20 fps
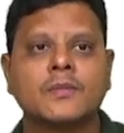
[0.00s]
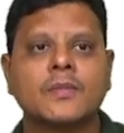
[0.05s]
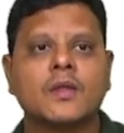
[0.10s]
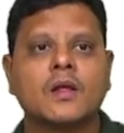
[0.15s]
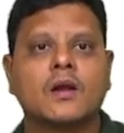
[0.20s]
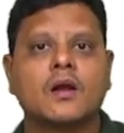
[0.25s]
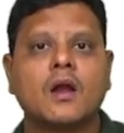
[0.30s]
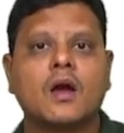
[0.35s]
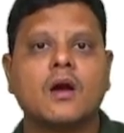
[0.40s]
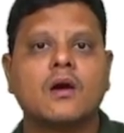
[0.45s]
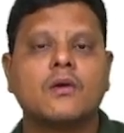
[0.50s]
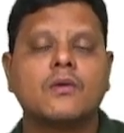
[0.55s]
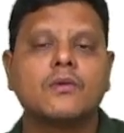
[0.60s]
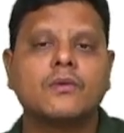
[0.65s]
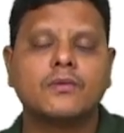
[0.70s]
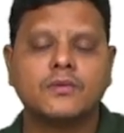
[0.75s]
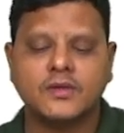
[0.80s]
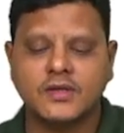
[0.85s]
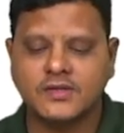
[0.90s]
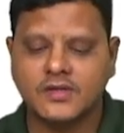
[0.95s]
Now
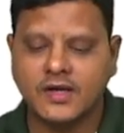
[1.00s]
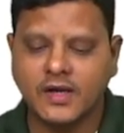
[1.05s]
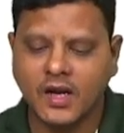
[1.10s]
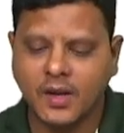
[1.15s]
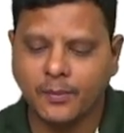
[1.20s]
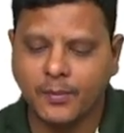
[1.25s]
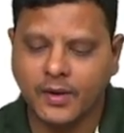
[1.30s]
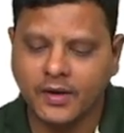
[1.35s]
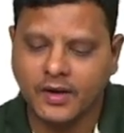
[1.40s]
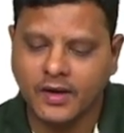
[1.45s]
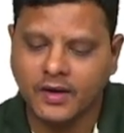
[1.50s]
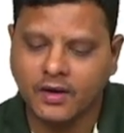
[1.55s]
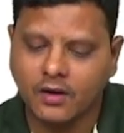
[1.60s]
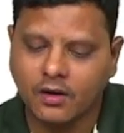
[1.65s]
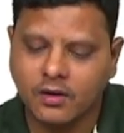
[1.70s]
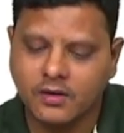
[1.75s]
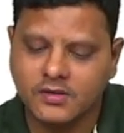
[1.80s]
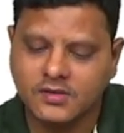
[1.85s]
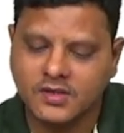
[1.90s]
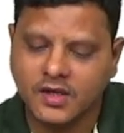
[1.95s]
this independent
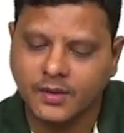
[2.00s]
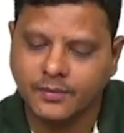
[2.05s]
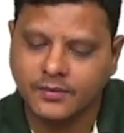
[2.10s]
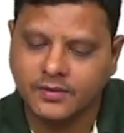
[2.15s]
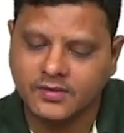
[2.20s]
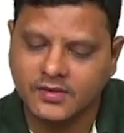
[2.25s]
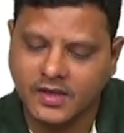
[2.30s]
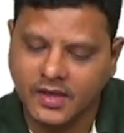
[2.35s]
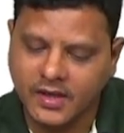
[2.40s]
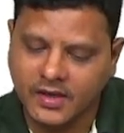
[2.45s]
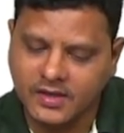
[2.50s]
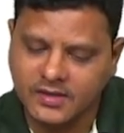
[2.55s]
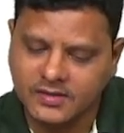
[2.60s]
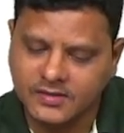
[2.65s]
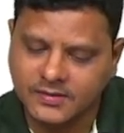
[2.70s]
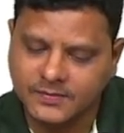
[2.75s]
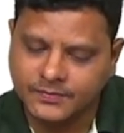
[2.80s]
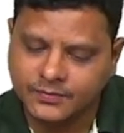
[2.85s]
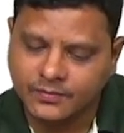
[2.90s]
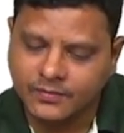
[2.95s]
concept says
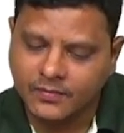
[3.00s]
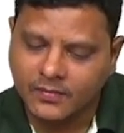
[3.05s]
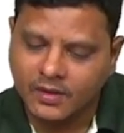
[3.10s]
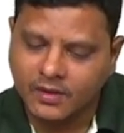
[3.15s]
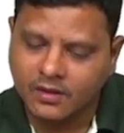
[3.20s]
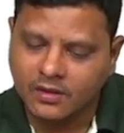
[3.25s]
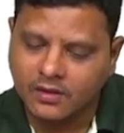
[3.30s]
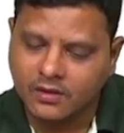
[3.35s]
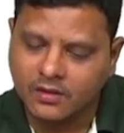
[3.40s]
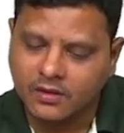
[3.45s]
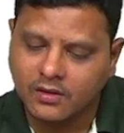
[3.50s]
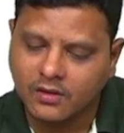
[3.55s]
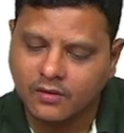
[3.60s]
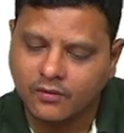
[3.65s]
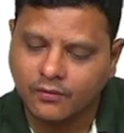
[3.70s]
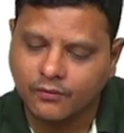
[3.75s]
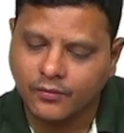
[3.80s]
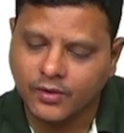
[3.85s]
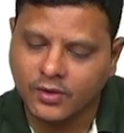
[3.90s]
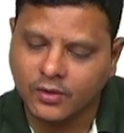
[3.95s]

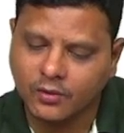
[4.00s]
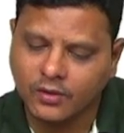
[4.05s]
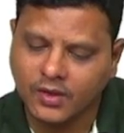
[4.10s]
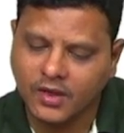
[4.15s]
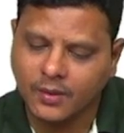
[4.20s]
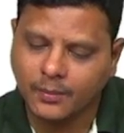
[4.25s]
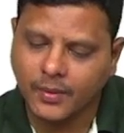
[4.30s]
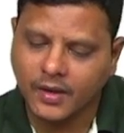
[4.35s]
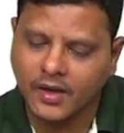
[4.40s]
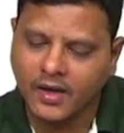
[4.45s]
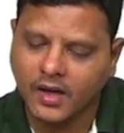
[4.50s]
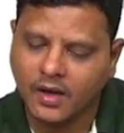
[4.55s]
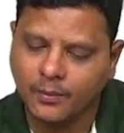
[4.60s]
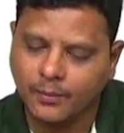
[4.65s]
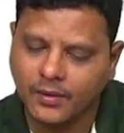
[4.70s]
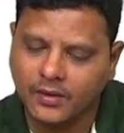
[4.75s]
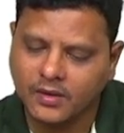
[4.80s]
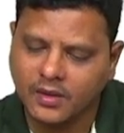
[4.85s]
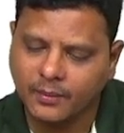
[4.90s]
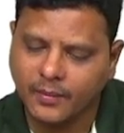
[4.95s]
without depending
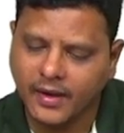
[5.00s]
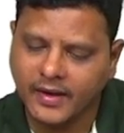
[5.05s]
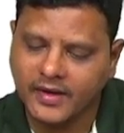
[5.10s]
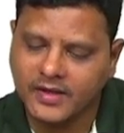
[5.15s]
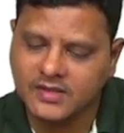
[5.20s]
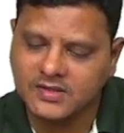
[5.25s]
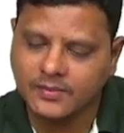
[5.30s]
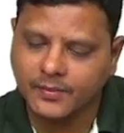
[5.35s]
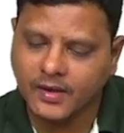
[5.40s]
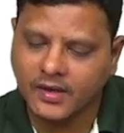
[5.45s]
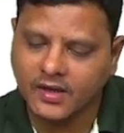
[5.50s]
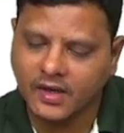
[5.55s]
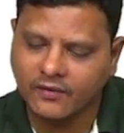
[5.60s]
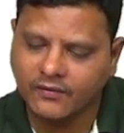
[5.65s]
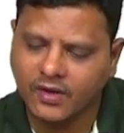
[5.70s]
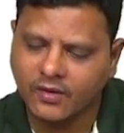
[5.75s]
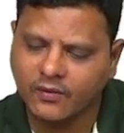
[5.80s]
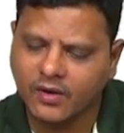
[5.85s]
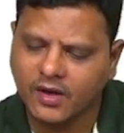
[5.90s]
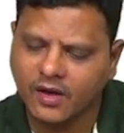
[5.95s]
upon the management.
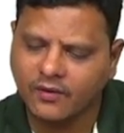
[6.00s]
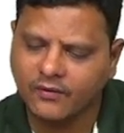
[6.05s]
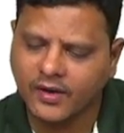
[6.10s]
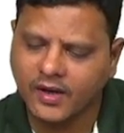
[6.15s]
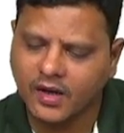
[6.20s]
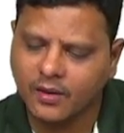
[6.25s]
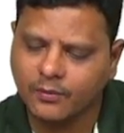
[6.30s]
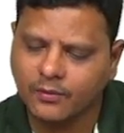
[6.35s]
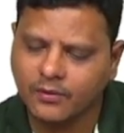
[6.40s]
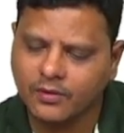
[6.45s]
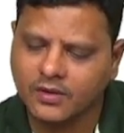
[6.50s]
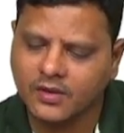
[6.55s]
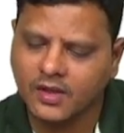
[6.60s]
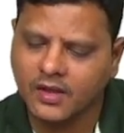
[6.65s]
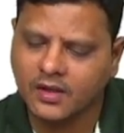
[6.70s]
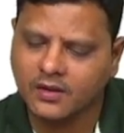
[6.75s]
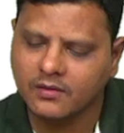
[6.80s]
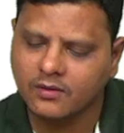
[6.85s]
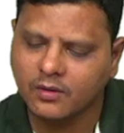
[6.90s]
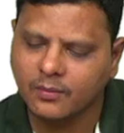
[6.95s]
Everyone aware about the
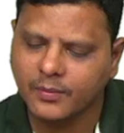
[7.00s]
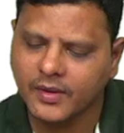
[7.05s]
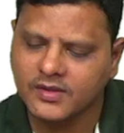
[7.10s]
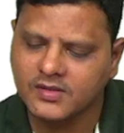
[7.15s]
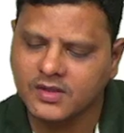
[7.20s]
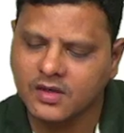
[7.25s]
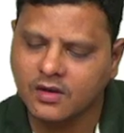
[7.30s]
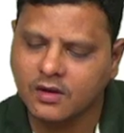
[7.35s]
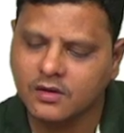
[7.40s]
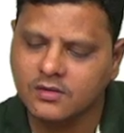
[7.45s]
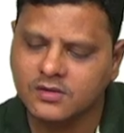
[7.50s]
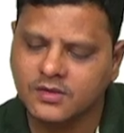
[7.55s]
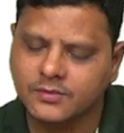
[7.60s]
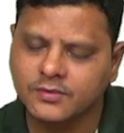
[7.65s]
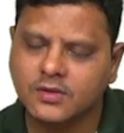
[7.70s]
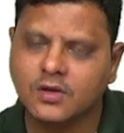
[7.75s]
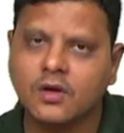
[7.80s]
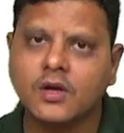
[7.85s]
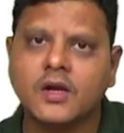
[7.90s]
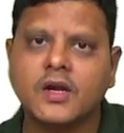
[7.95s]
basic concepts in
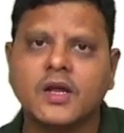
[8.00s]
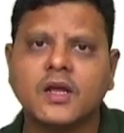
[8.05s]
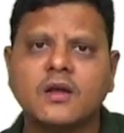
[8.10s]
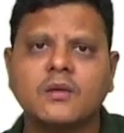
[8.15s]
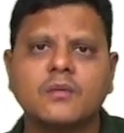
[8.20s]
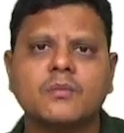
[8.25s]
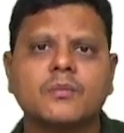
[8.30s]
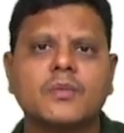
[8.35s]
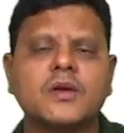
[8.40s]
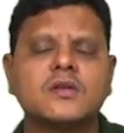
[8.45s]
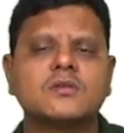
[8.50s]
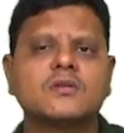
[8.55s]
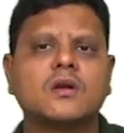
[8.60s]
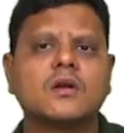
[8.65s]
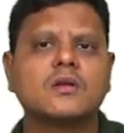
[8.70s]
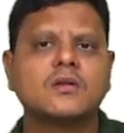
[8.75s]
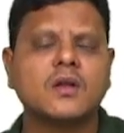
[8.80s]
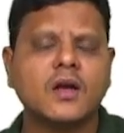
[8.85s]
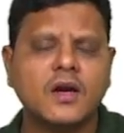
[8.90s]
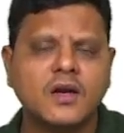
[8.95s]
auditing. Based on
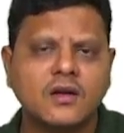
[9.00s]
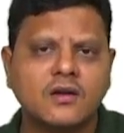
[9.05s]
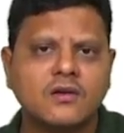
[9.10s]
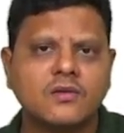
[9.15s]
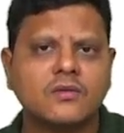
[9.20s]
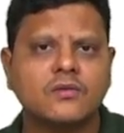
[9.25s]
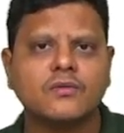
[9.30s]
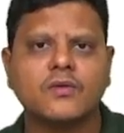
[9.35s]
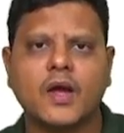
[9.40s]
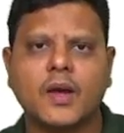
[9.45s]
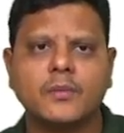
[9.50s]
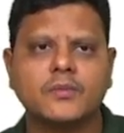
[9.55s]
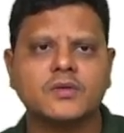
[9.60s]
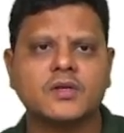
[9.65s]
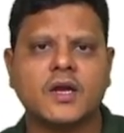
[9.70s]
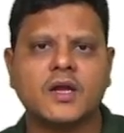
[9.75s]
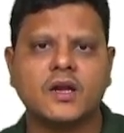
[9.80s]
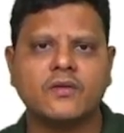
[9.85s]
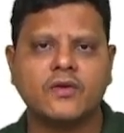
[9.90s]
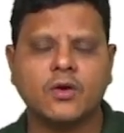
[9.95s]
that, I am
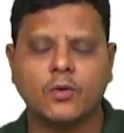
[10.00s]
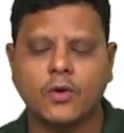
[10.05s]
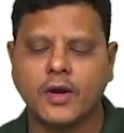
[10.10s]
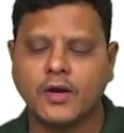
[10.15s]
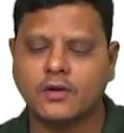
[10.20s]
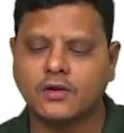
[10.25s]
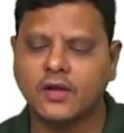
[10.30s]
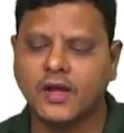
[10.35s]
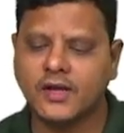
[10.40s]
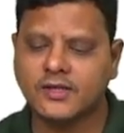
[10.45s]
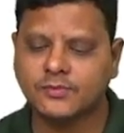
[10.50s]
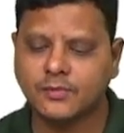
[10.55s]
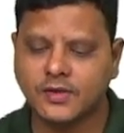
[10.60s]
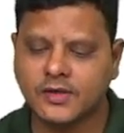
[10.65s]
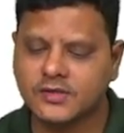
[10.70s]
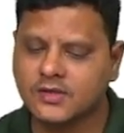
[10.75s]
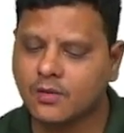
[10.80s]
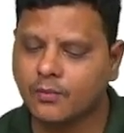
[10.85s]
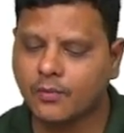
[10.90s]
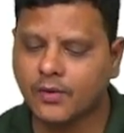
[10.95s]
straight away going to the
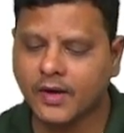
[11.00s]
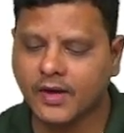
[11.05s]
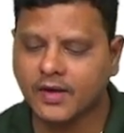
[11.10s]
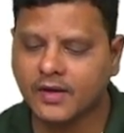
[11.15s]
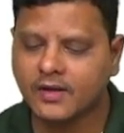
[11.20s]
explanation point.